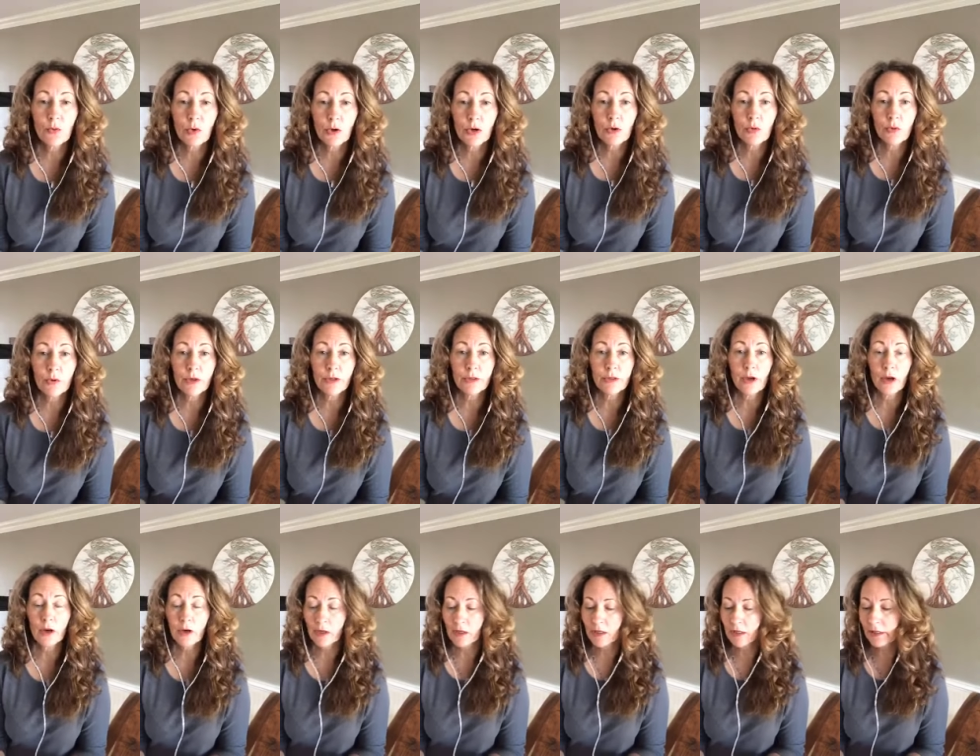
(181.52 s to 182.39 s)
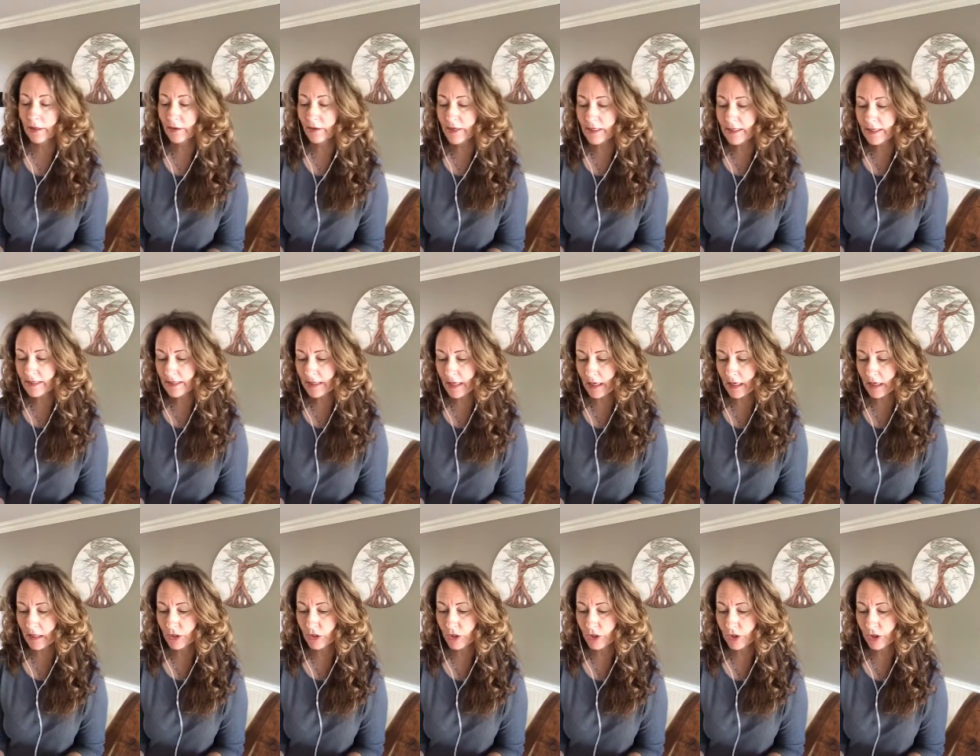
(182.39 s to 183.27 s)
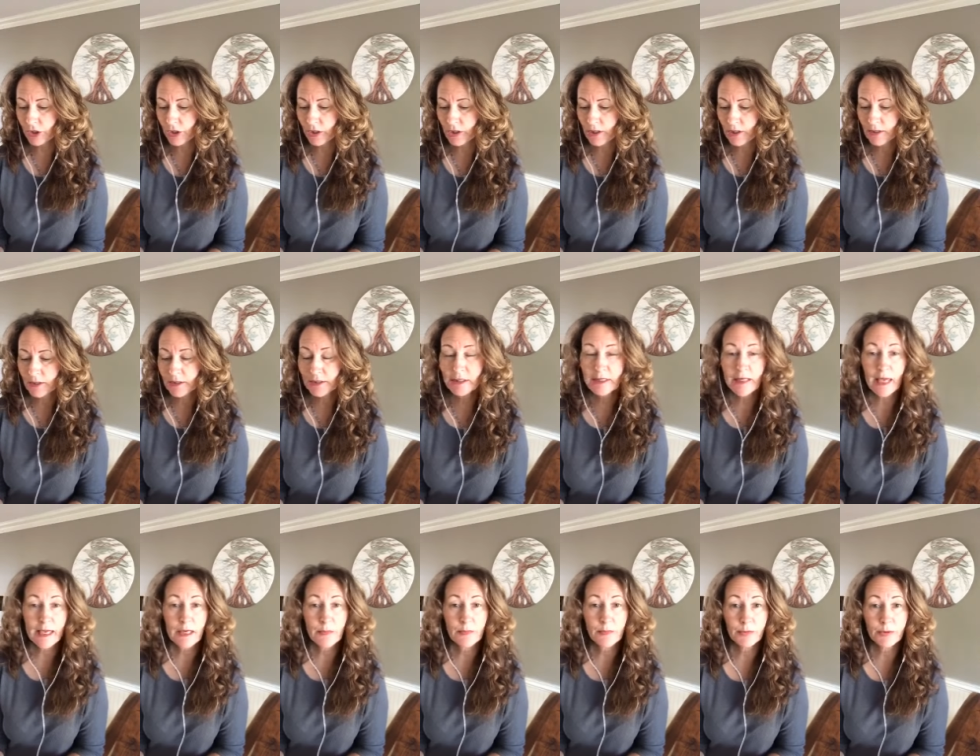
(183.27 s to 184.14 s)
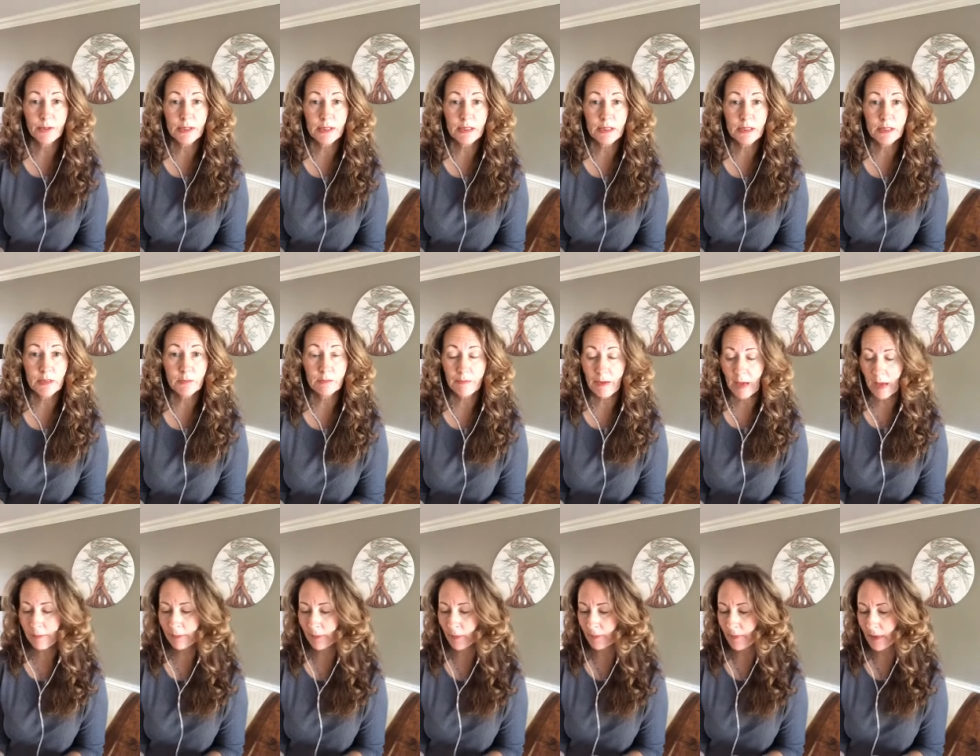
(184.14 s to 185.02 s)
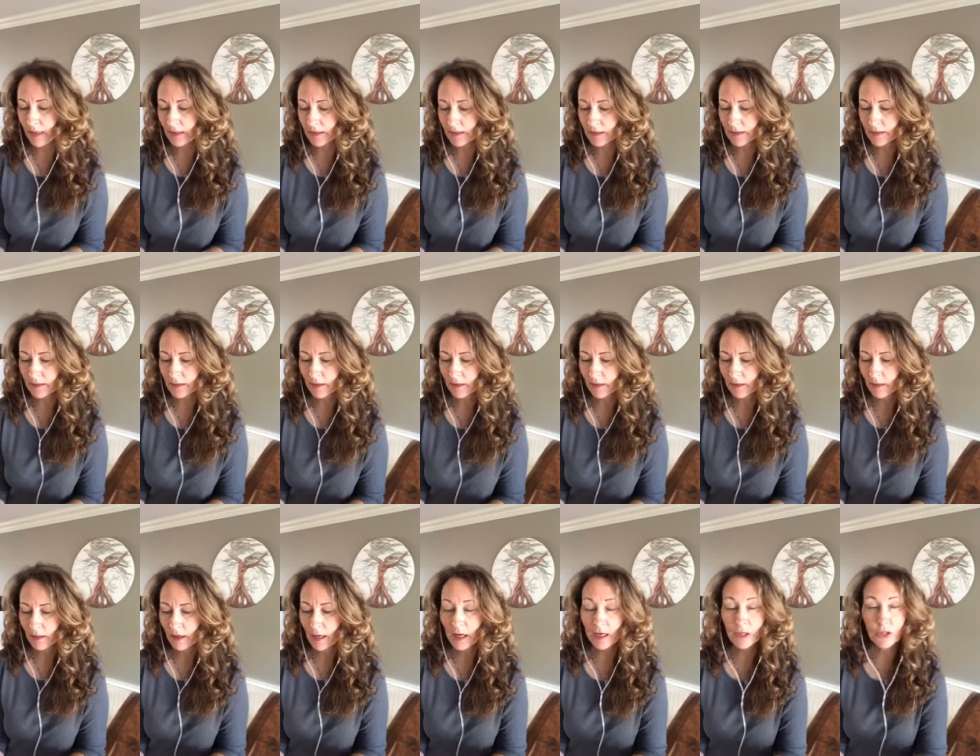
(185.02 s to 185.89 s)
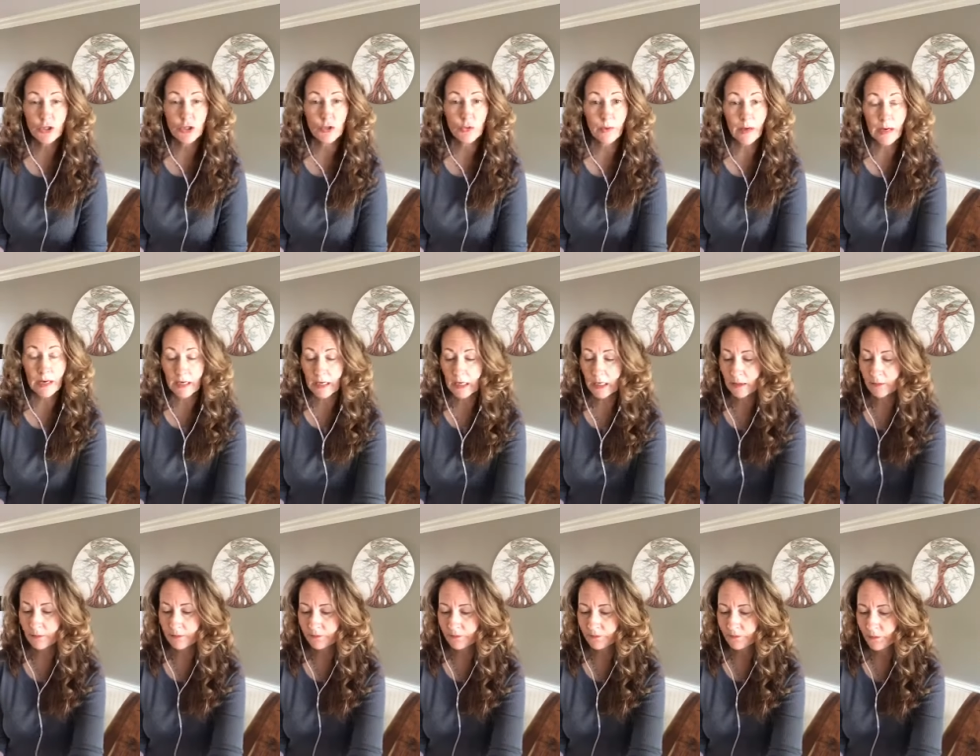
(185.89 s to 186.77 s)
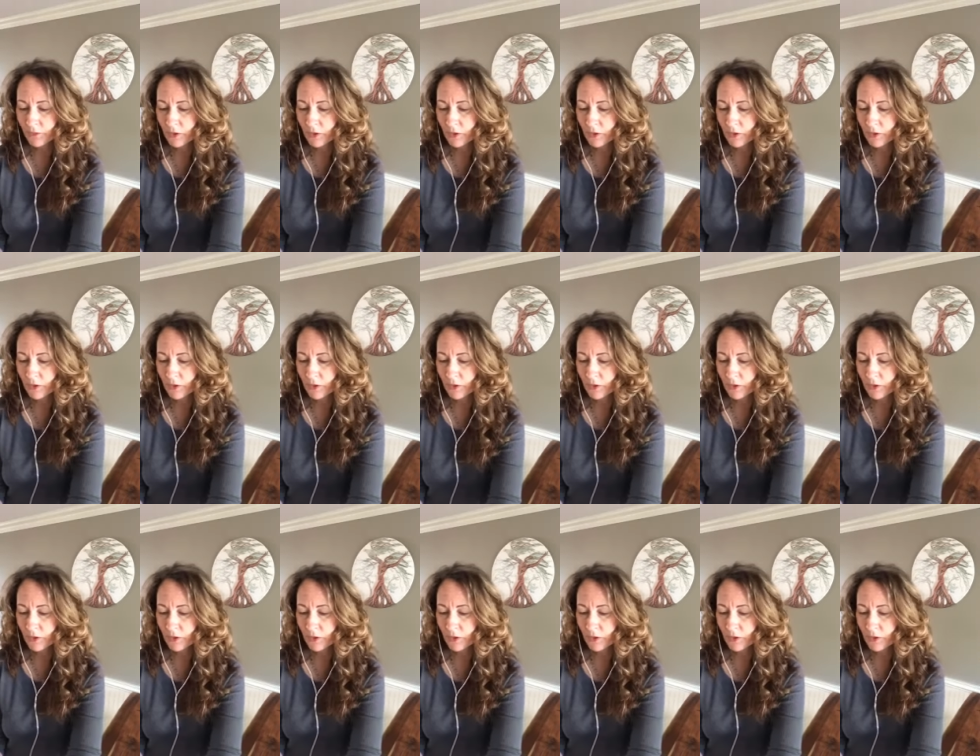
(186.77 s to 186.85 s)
to work with are clary sage, cypress, peppermint, and geranium.